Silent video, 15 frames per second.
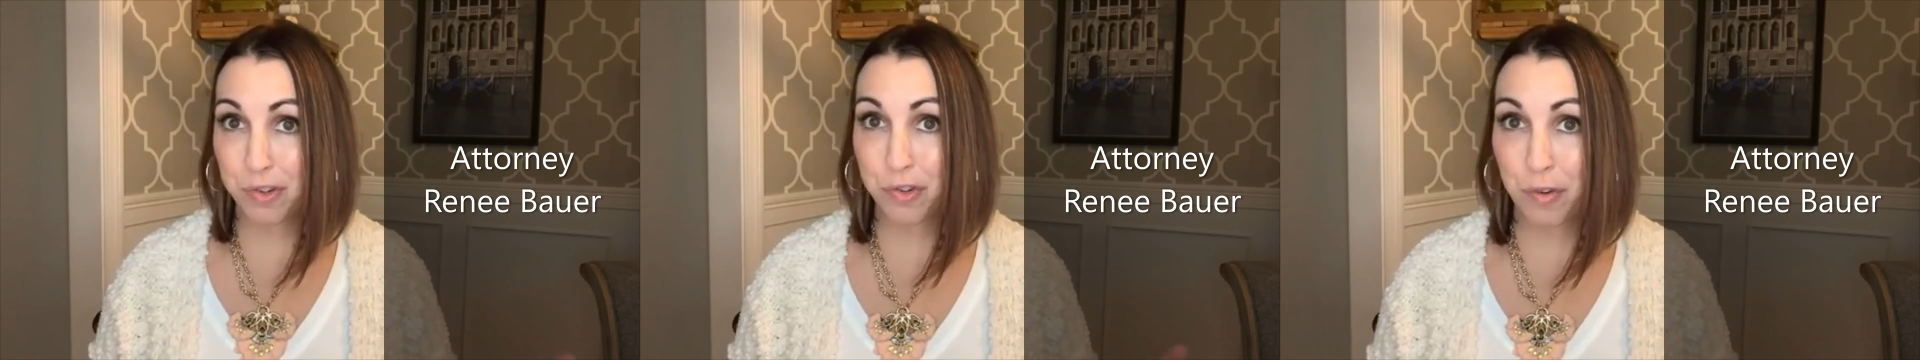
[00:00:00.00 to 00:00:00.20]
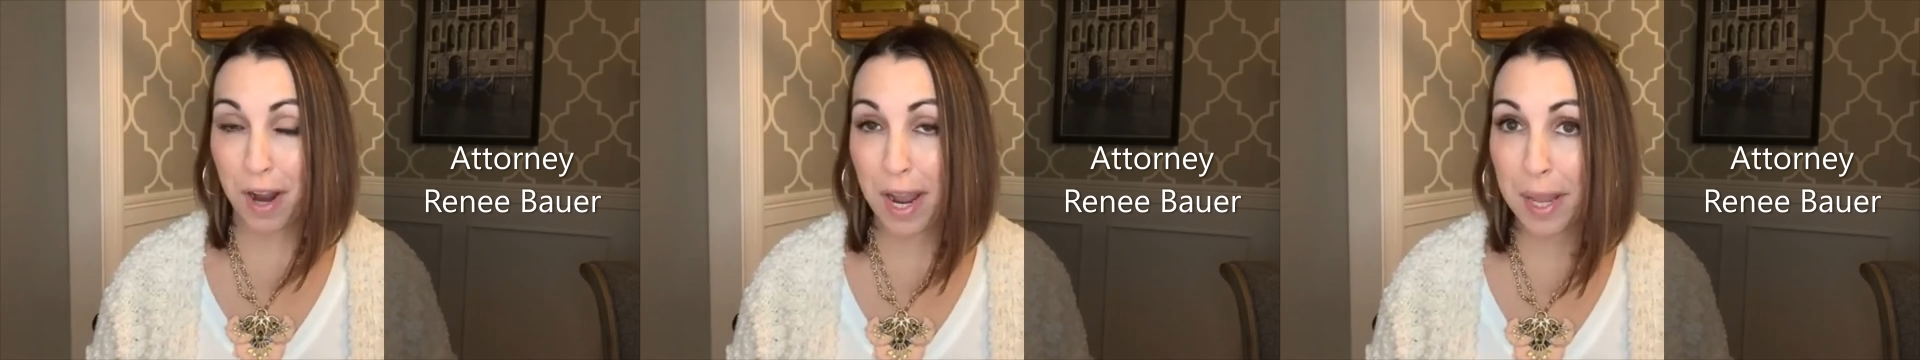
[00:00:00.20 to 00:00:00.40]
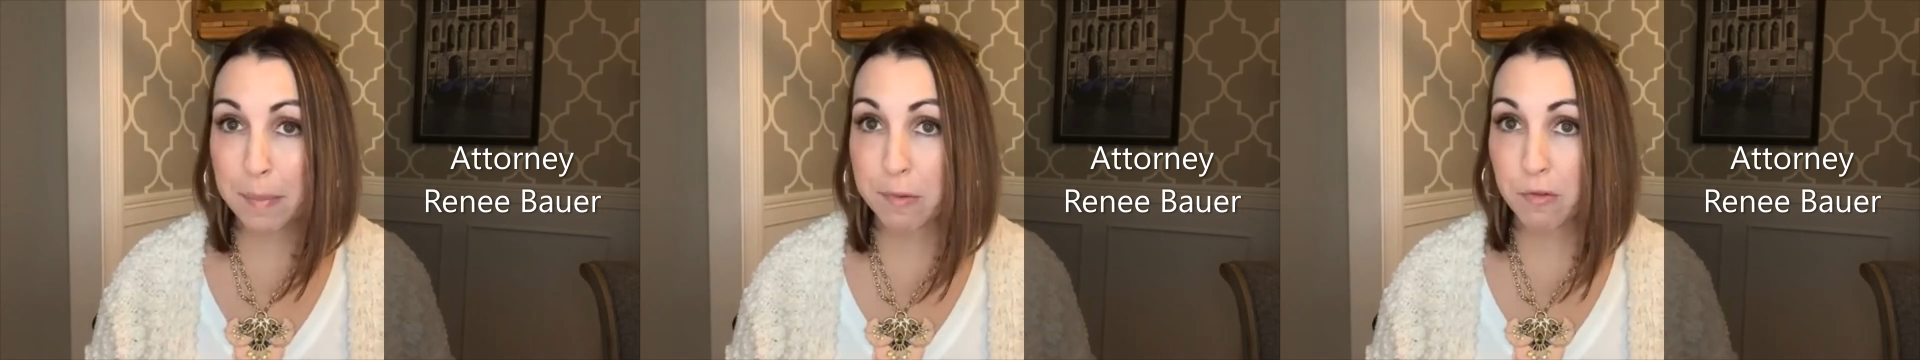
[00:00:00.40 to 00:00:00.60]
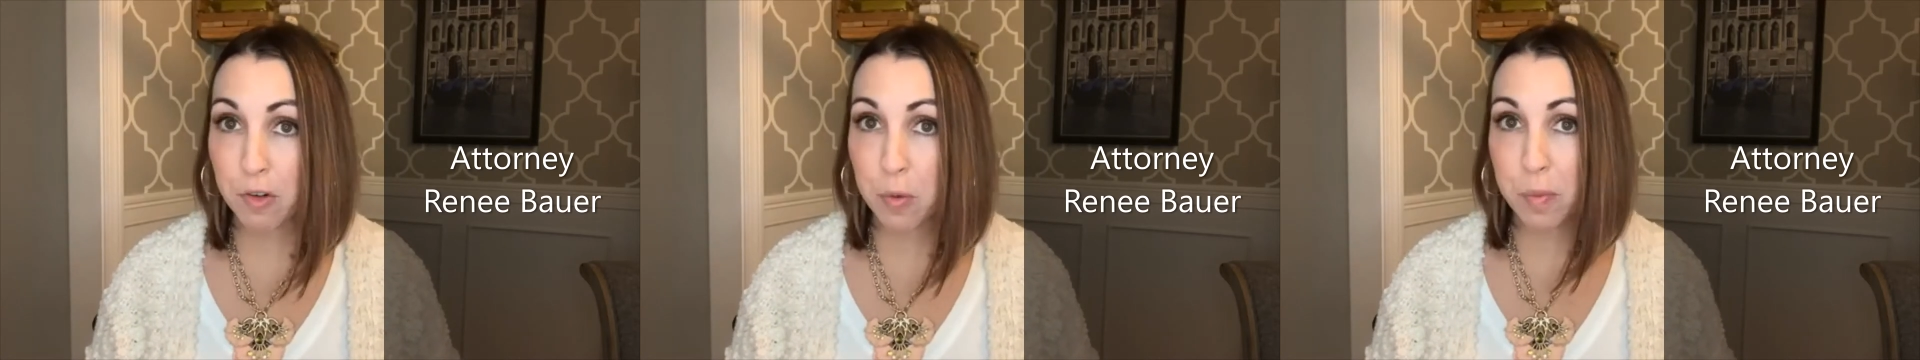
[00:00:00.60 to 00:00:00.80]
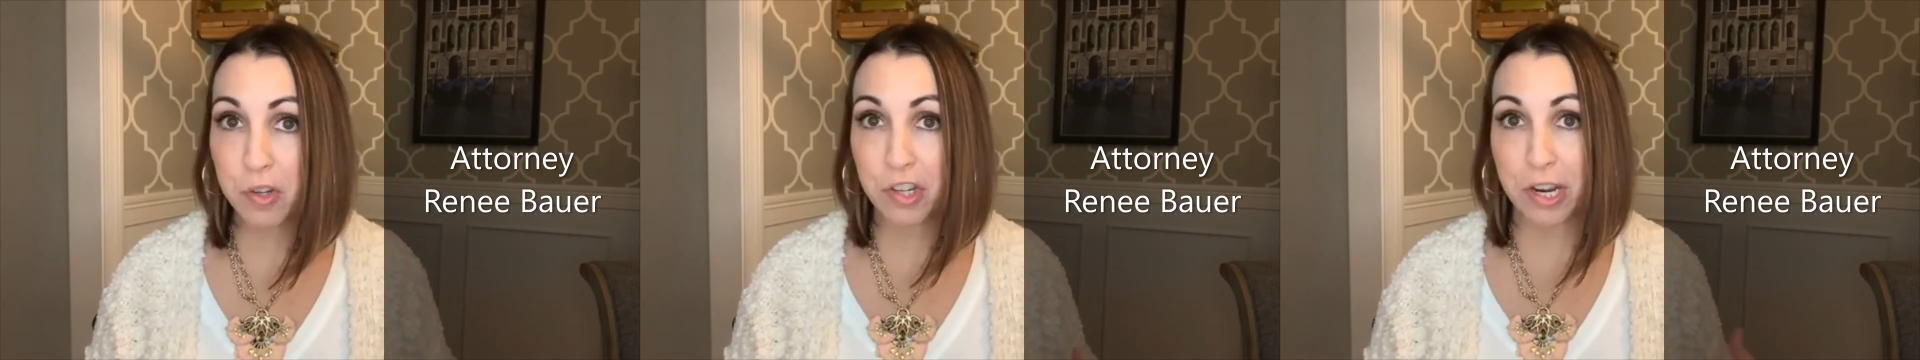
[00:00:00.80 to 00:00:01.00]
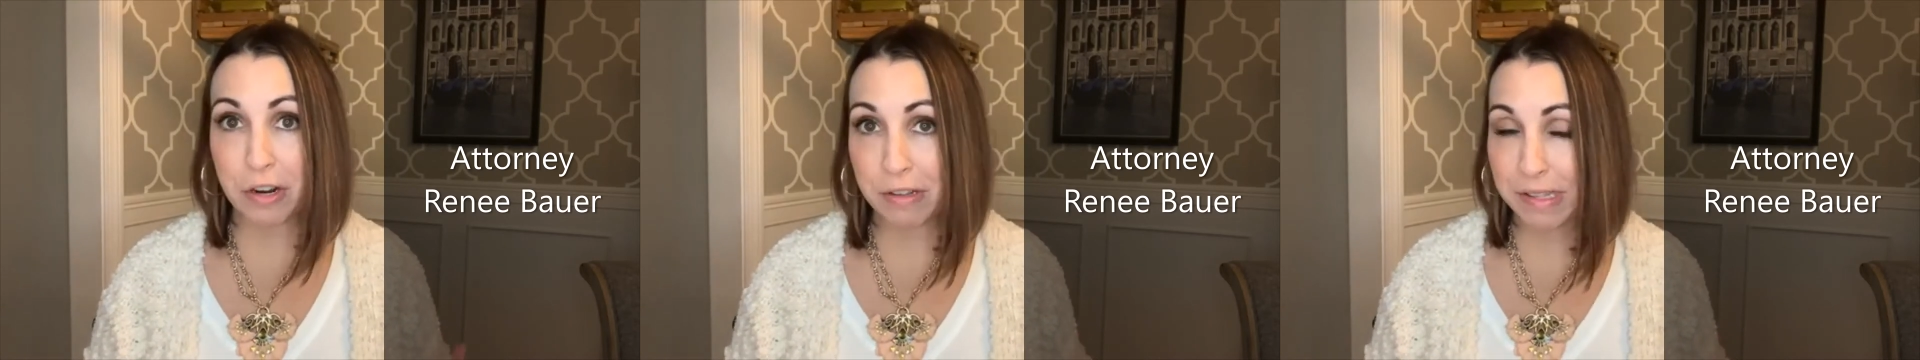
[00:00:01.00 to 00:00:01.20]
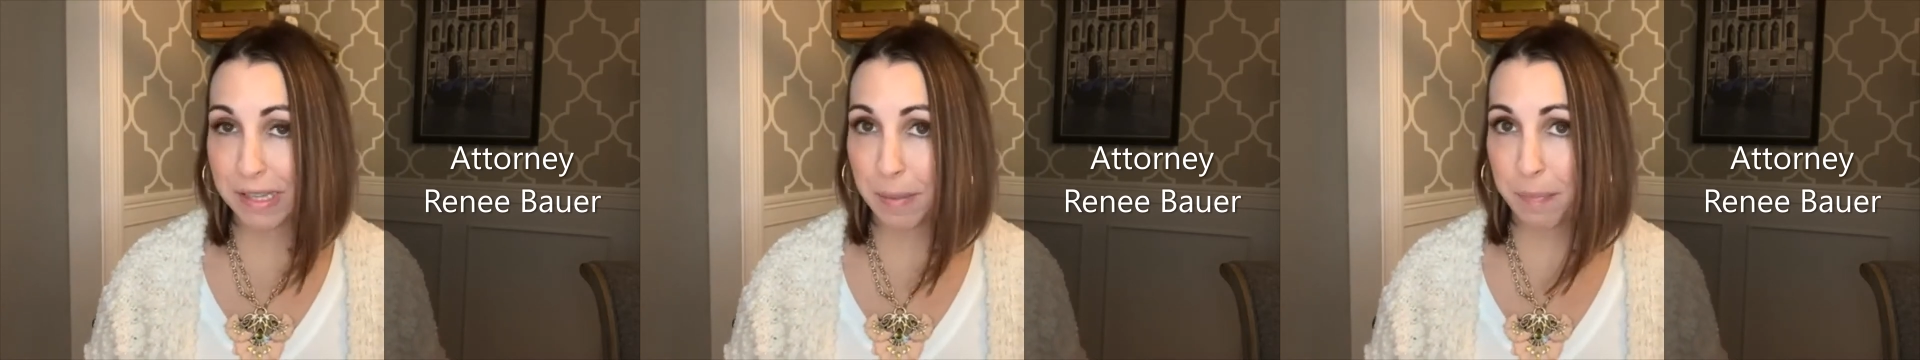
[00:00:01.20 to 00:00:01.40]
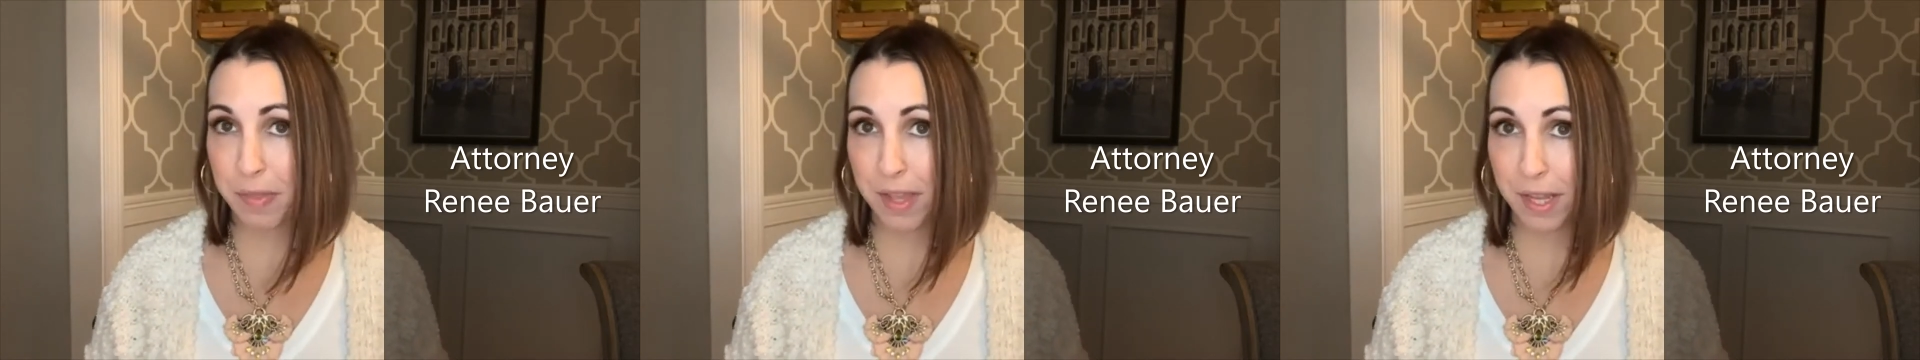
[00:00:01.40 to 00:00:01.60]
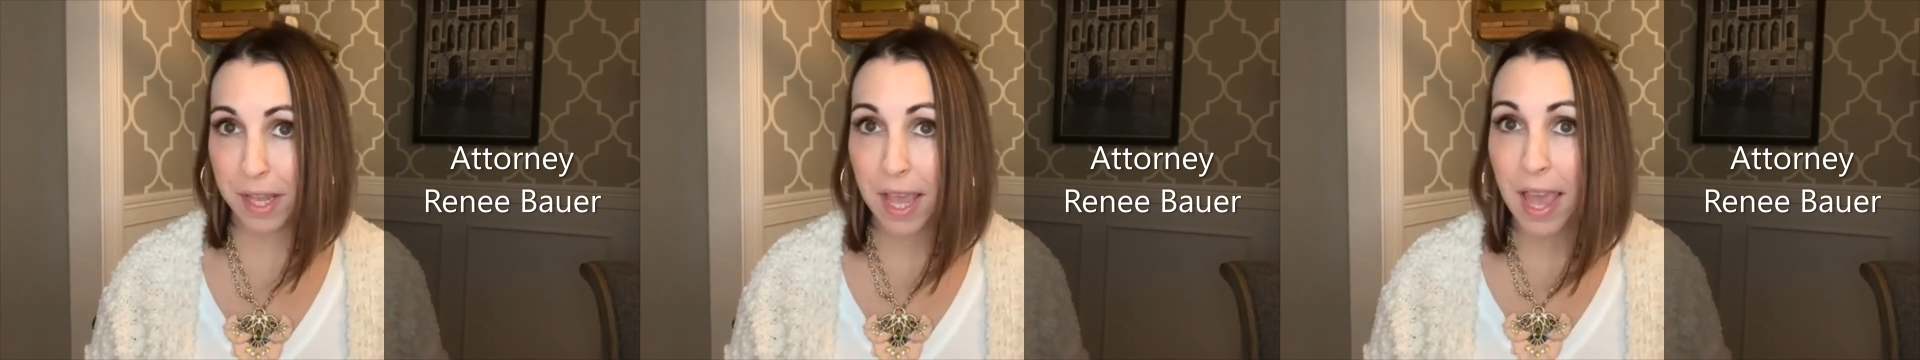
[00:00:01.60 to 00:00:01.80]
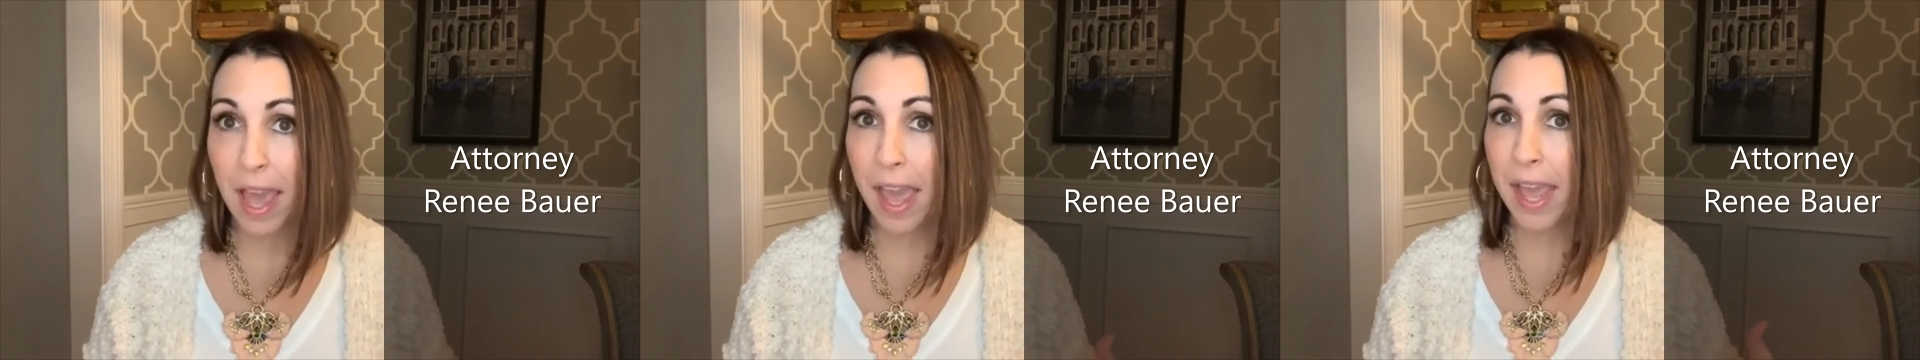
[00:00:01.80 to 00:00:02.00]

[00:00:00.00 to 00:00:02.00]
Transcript: tribe group shared something,